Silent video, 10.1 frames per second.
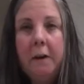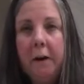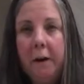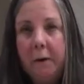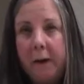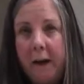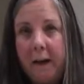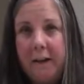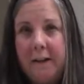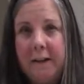
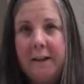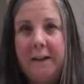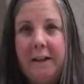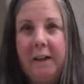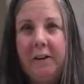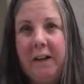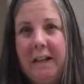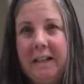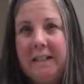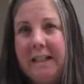Okay, here it
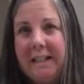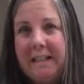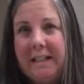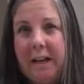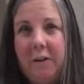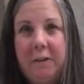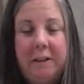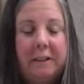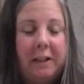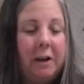is. Let's see how
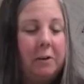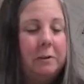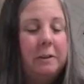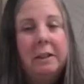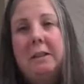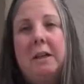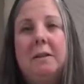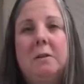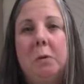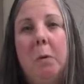this goes. It
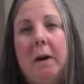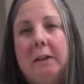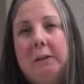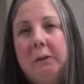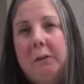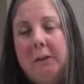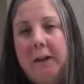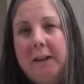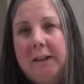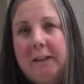doesn't quite look
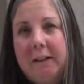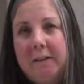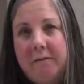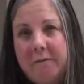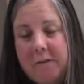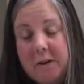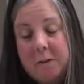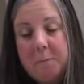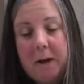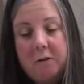like the
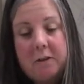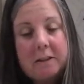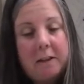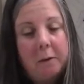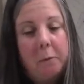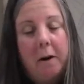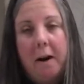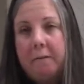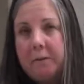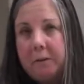French mattress that we're
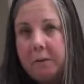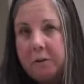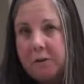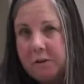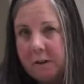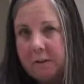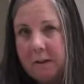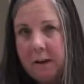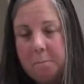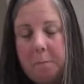after just
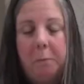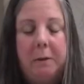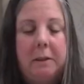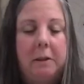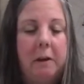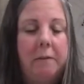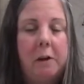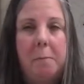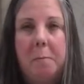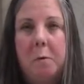yet, but we still have a
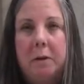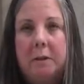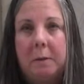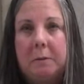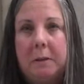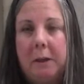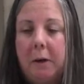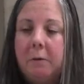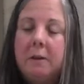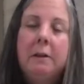couple more steps to
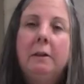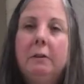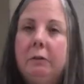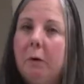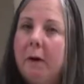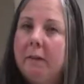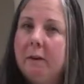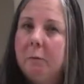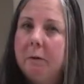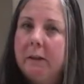go. So I
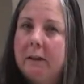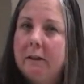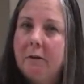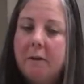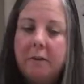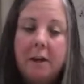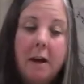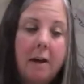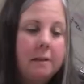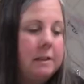think we'll get there in the
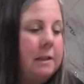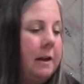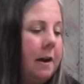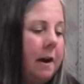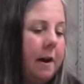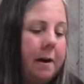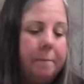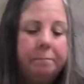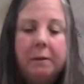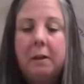end.
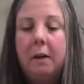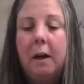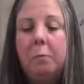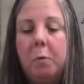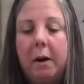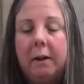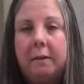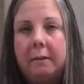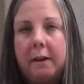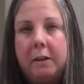And what I
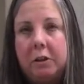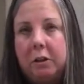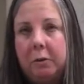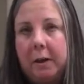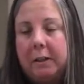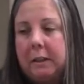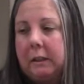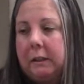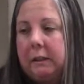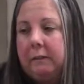decided to do, I didn't
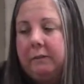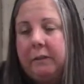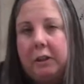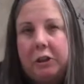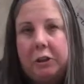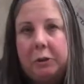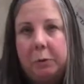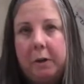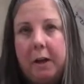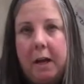leave a
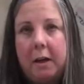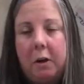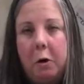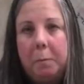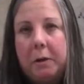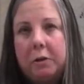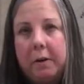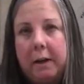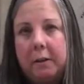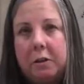short end open
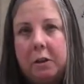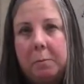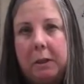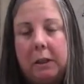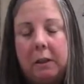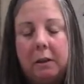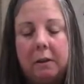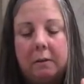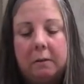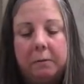trying to shimmy
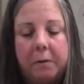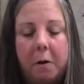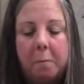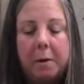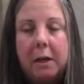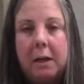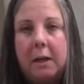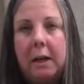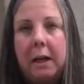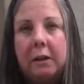this foam in.
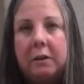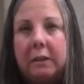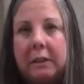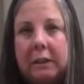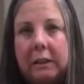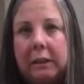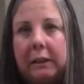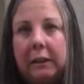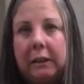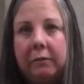I actually did
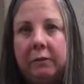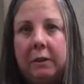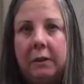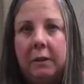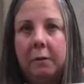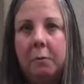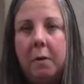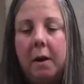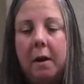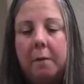leave
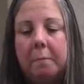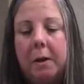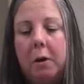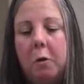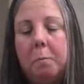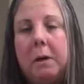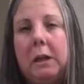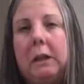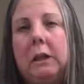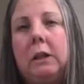an
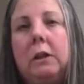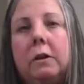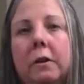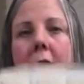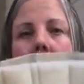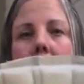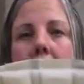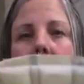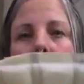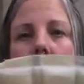opening here on
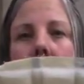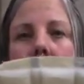my long